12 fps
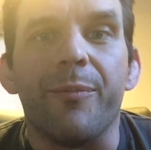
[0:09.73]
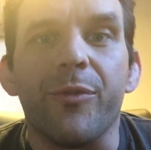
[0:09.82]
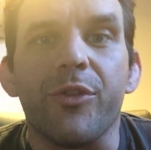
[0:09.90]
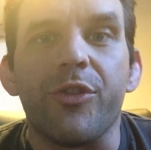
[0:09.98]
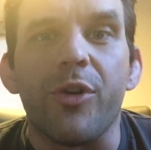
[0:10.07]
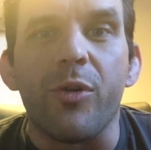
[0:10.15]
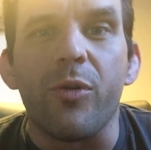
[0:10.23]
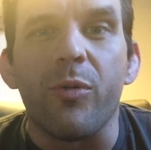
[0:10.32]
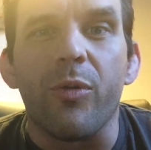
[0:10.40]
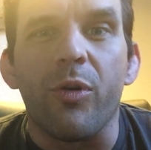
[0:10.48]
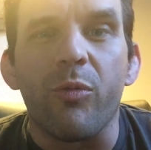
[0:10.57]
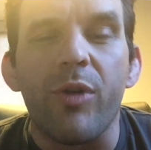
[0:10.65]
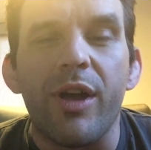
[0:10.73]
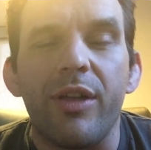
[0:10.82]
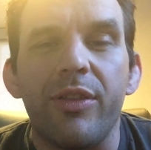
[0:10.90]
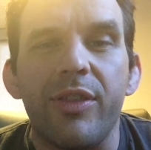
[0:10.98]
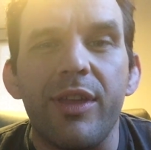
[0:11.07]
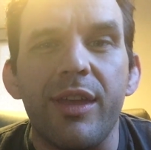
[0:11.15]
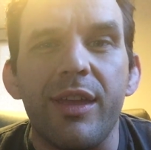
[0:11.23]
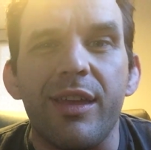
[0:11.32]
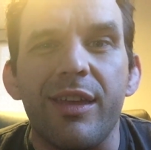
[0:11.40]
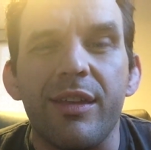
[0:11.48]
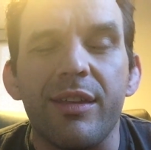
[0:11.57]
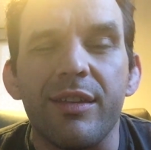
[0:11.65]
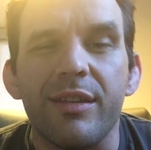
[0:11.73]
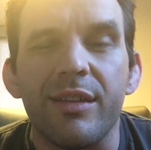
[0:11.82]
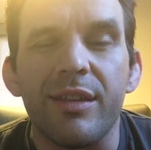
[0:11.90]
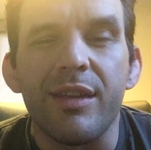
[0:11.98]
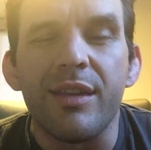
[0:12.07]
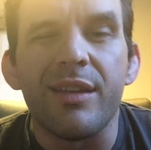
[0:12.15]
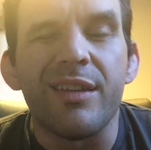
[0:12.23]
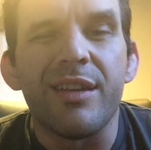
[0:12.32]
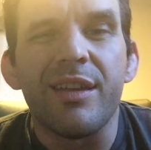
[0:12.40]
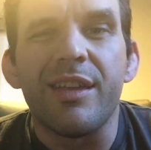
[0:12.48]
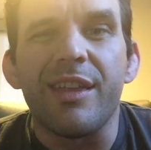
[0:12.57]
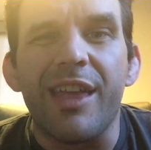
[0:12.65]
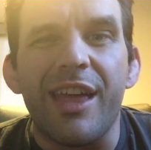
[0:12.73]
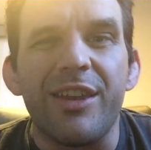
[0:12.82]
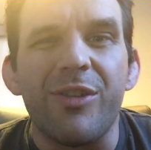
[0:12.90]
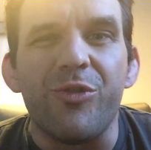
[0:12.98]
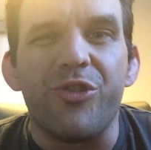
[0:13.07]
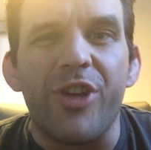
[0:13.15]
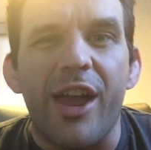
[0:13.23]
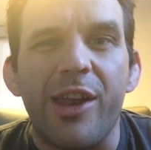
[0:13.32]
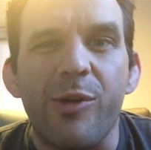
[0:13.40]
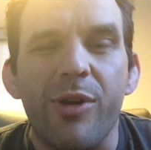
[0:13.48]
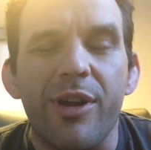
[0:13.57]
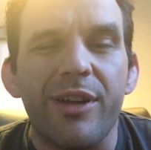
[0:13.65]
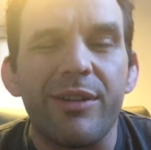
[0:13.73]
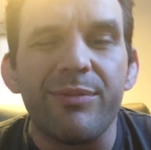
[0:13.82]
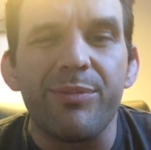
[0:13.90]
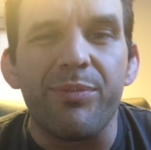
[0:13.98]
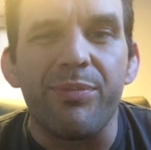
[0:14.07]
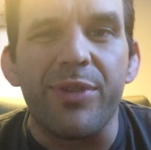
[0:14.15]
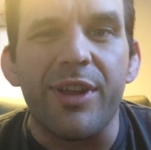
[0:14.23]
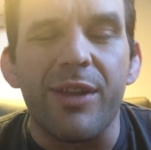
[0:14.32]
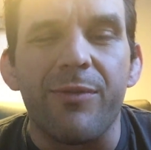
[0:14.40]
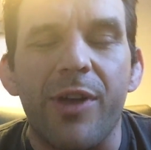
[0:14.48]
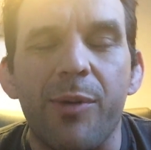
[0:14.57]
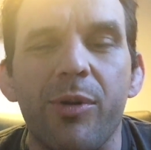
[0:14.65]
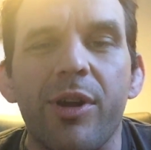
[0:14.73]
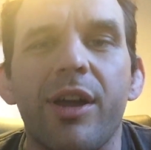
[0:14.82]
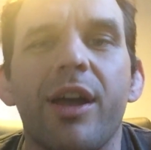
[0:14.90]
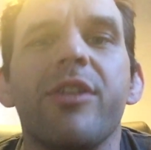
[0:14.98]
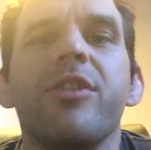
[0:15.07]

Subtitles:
So around the end of January, beginning of February, I